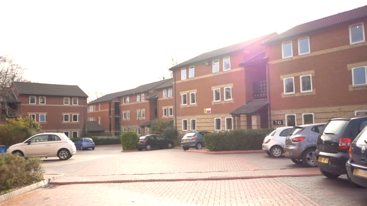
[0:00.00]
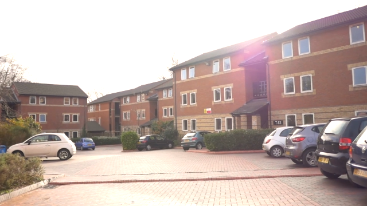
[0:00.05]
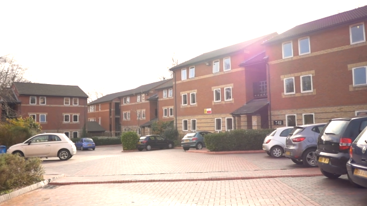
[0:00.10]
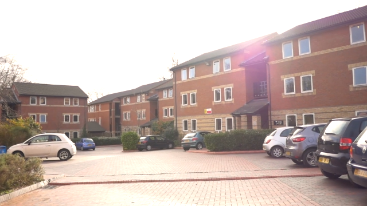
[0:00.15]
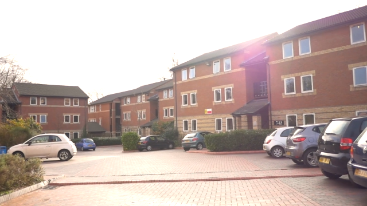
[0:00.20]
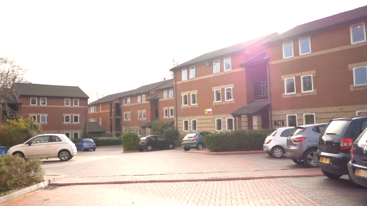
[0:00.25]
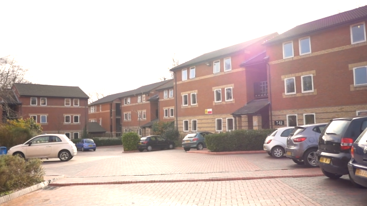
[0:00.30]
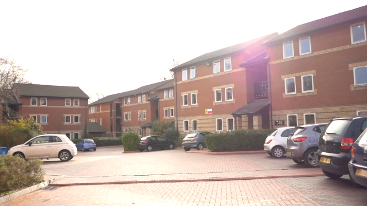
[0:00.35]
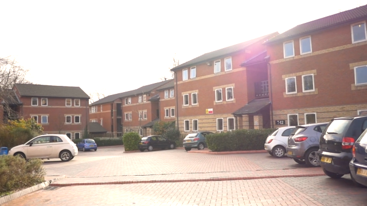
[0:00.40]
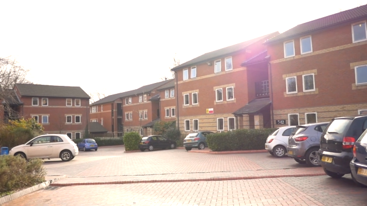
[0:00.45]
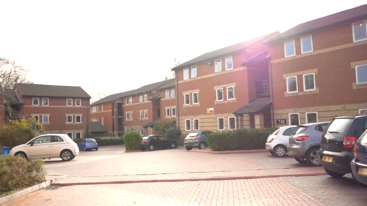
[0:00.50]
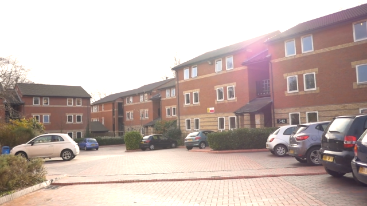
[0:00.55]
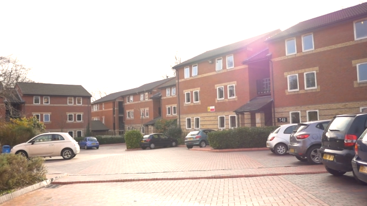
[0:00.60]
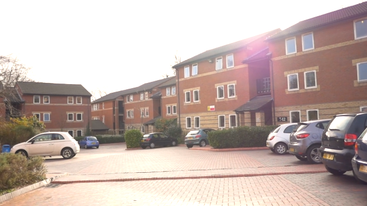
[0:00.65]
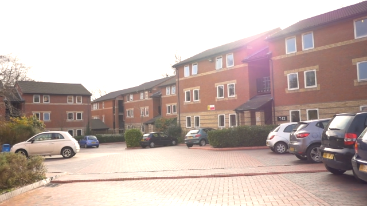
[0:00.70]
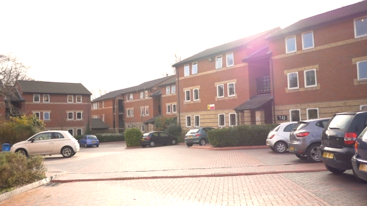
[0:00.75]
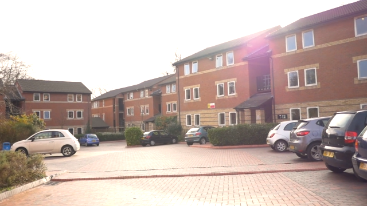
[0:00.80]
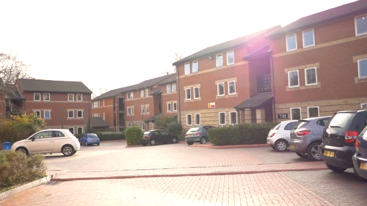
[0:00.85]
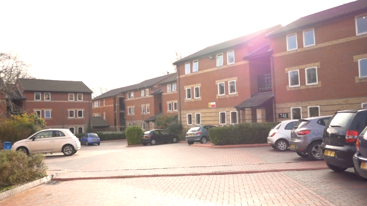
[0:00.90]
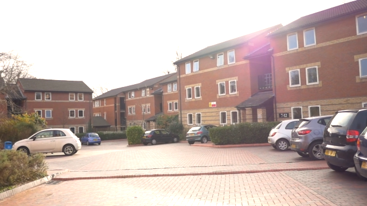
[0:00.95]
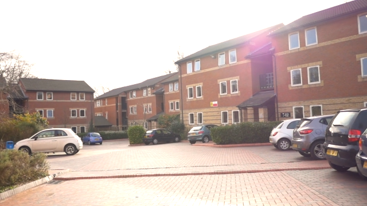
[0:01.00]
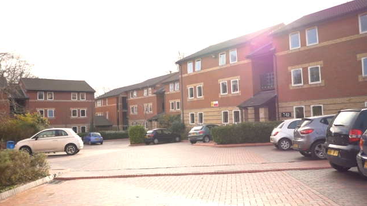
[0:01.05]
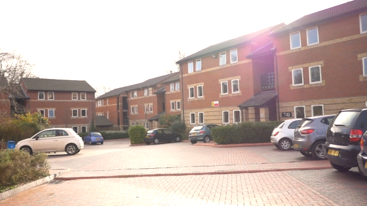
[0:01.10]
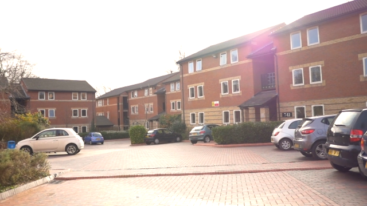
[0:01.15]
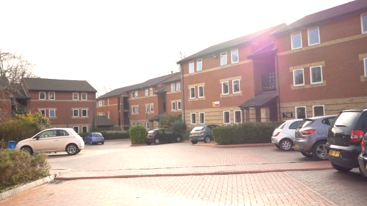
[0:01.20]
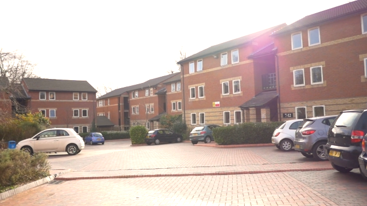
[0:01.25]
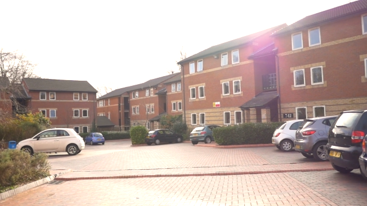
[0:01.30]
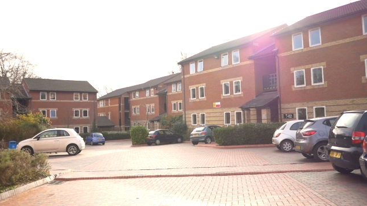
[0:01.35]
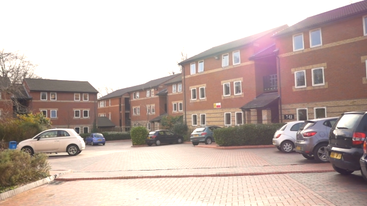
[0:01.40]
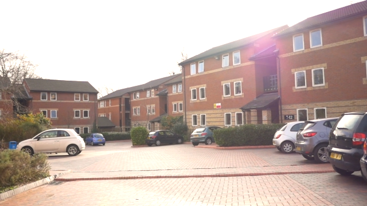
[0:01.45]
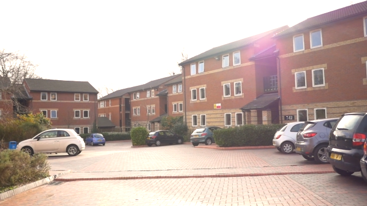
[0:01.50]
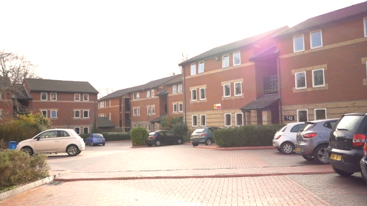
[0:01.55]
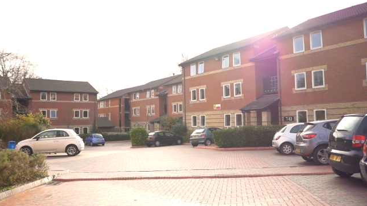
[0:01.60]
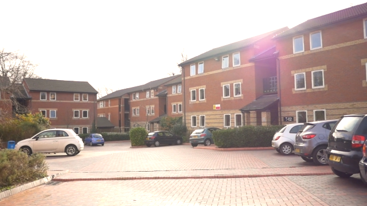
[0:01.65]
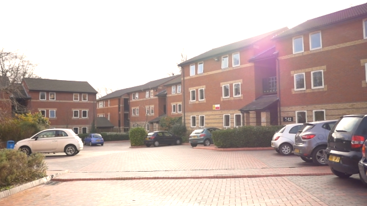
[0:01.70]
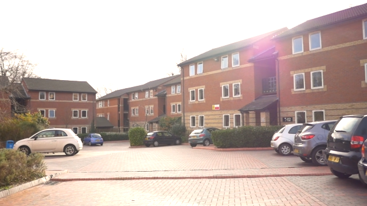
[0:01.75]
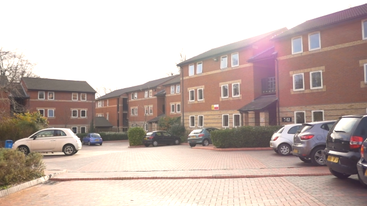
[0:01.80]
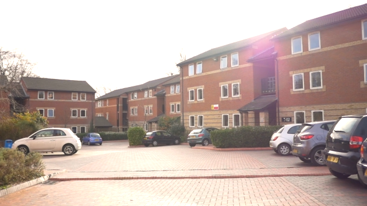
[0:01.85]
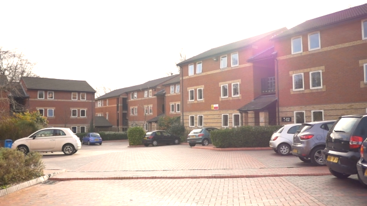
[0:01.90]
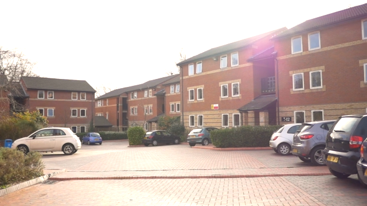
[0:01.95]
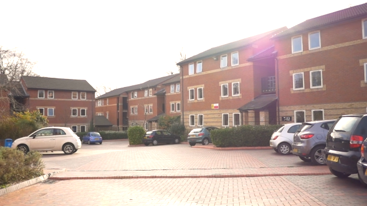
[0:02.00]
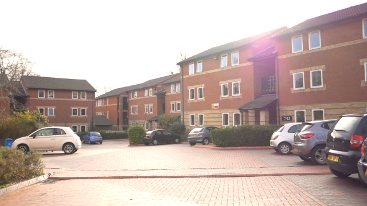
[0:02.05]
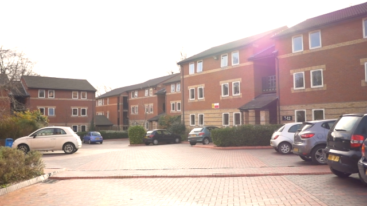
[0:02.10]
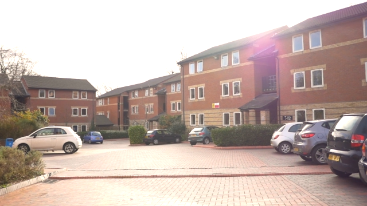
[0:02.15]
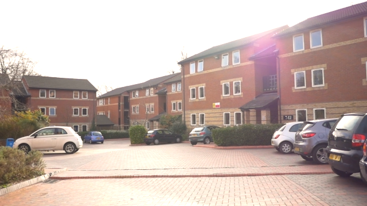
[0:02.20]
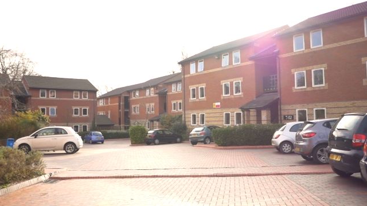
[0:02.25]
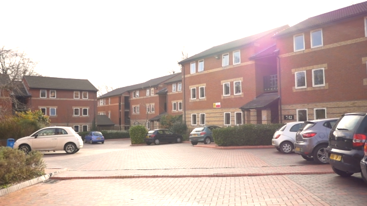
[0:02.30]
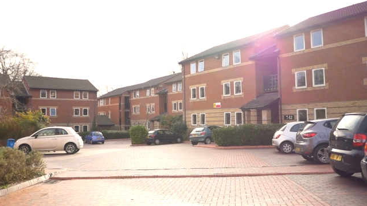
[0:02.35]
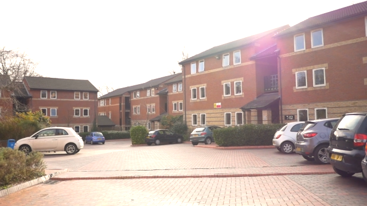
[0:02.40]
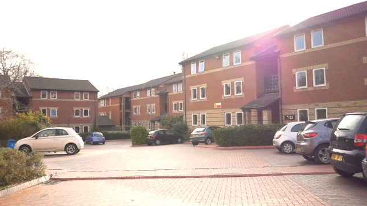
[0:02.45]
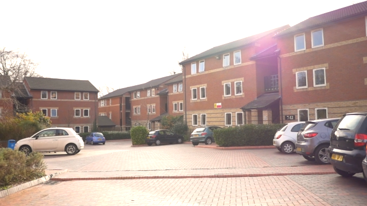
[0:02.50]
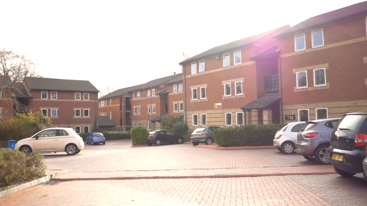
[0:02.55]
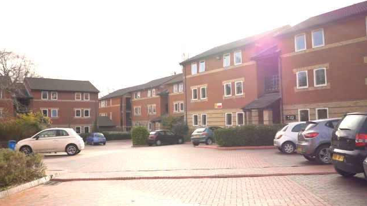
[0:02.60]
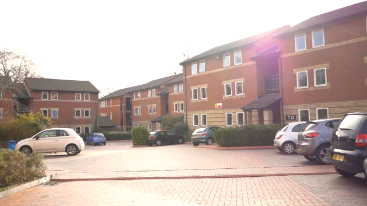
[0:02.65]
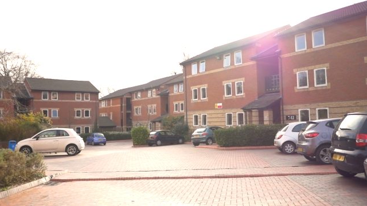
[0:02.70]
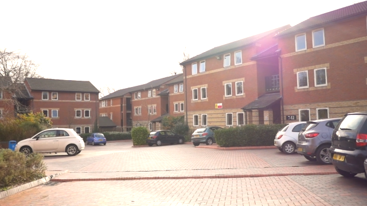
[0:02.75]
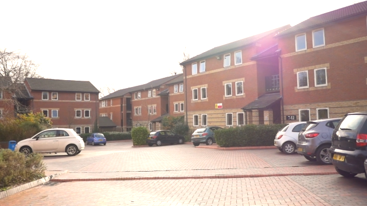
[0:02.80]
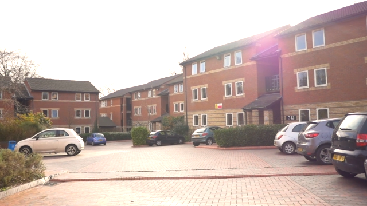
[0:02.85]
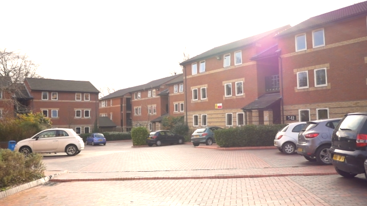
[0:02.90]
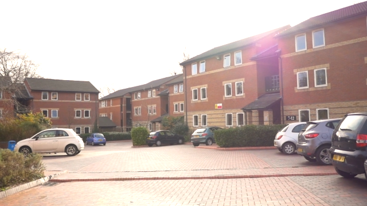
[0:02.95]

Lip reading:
No face is visible, so there are no lips to read.